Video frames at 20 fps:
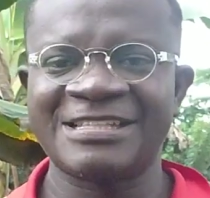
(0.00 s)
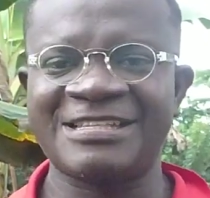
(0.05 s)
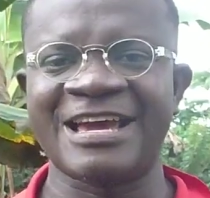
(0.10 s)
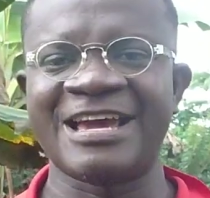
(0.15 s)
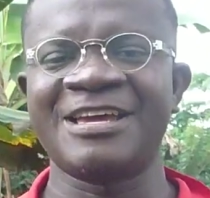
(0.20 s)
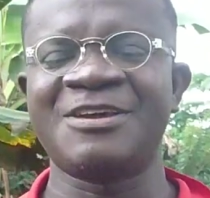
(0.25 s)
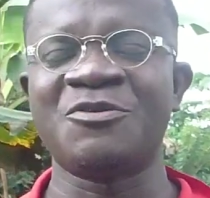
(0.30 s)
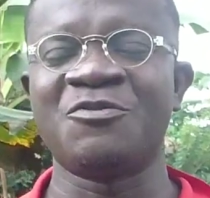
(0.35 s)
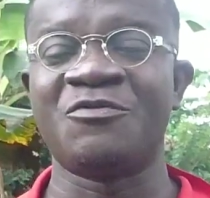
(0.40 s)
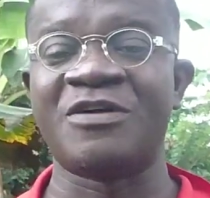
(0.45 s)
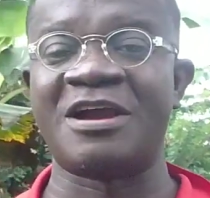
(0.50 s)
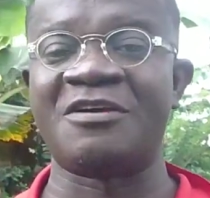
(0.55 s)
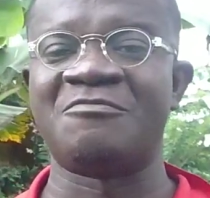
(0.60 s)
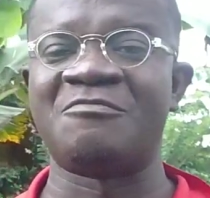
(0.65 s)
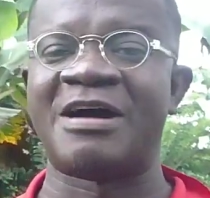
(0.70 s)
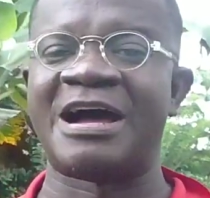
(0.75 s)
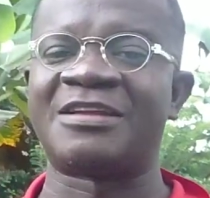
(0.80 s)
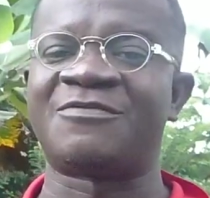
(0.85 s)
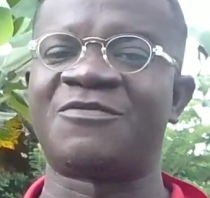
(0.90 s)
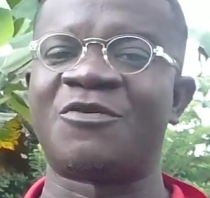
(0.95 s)
Thank you very
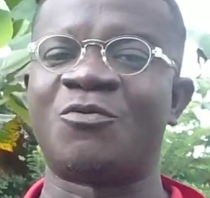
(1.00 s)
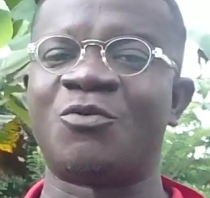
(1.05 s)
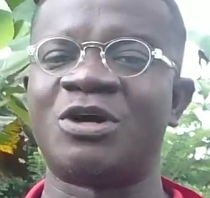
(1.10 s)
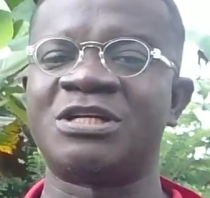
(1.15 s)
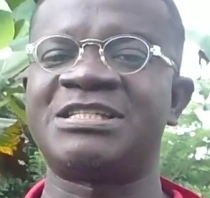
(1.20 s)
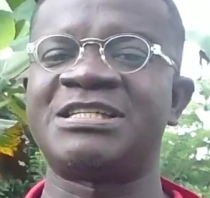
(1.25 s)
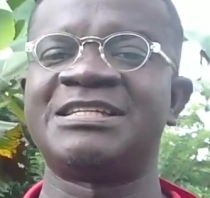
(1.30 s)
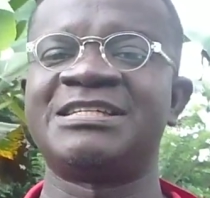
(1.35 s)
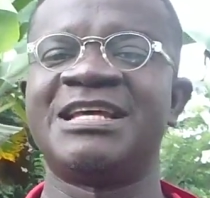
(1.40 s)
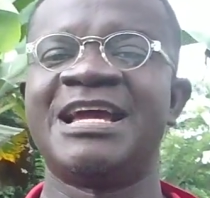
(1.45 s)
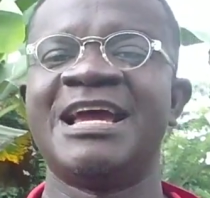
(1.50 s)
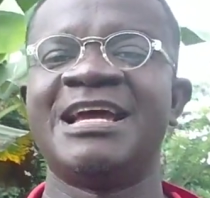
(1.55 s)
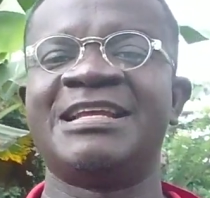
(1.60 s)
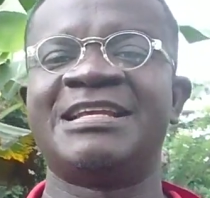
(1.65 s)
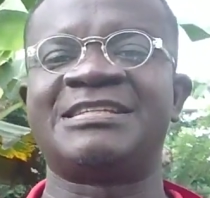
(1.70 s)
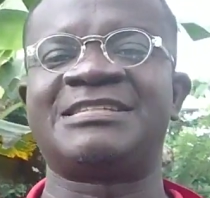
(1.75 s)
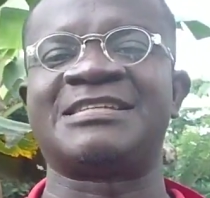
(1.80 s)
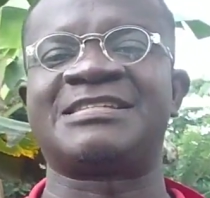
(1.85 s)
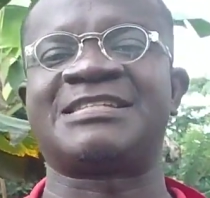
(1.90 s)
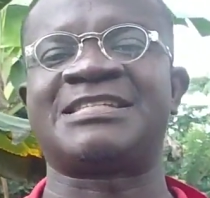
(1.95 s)
much for watching.
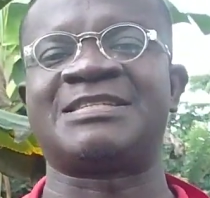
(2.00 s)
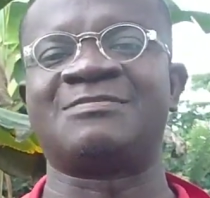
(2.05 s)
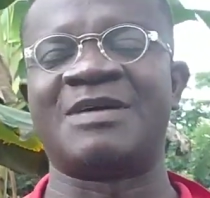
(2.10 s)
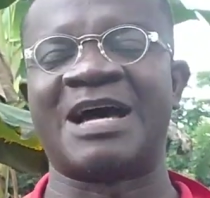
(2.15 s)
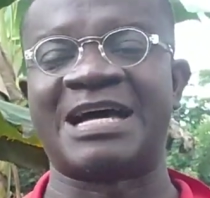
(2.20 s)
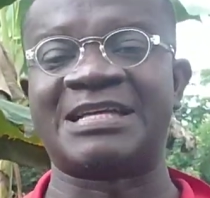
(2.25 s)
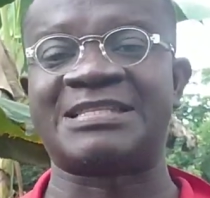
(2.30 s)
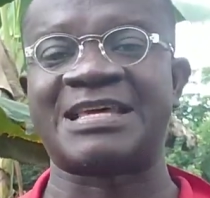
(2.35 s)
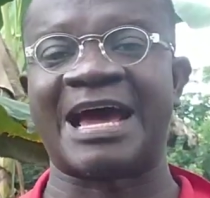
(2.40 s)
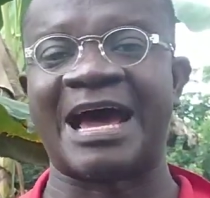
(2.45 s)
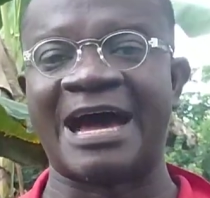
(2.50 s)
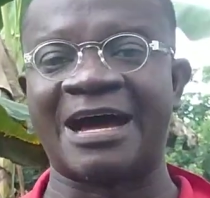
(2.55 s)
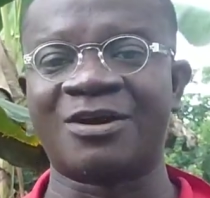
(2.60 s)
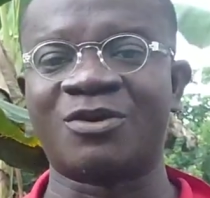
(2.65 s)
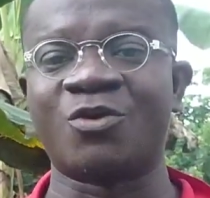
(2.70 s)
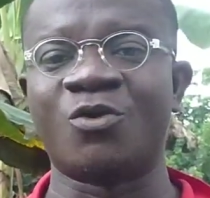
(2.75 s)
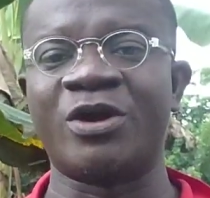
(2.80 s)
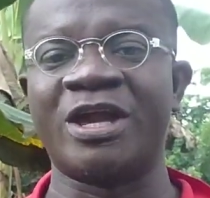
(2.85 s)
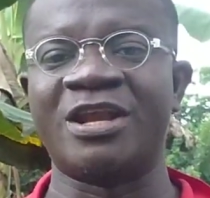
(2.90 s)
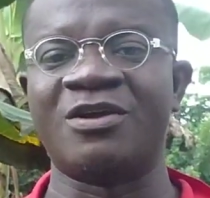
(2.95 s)
This is Smart
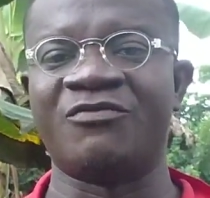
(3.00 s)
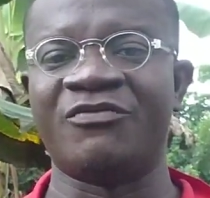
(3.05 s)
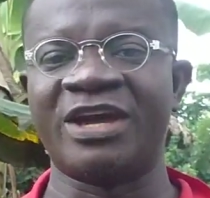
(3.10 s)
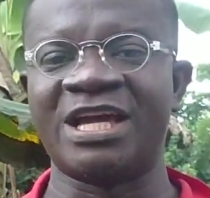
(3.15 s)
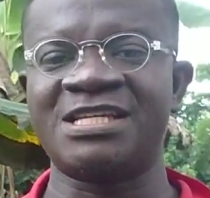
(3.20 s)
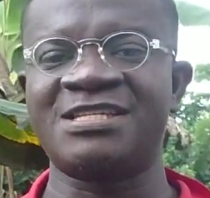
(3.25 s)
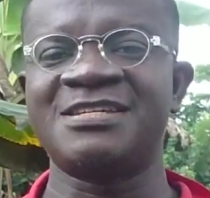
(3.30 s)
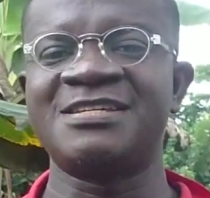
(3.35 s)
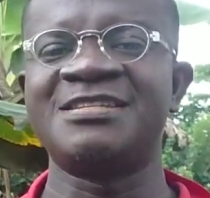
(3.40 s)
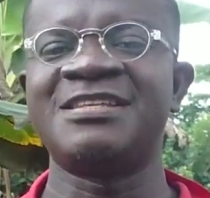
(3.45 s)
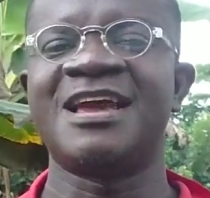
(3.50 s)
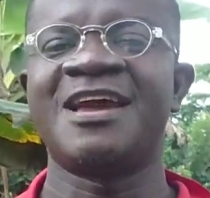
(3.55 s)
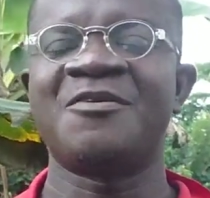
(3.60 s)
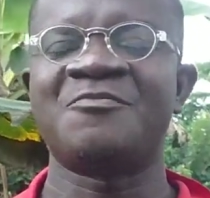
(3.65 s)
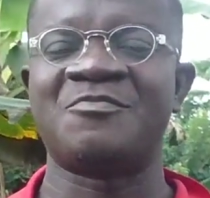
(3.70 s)
Agro Innovation.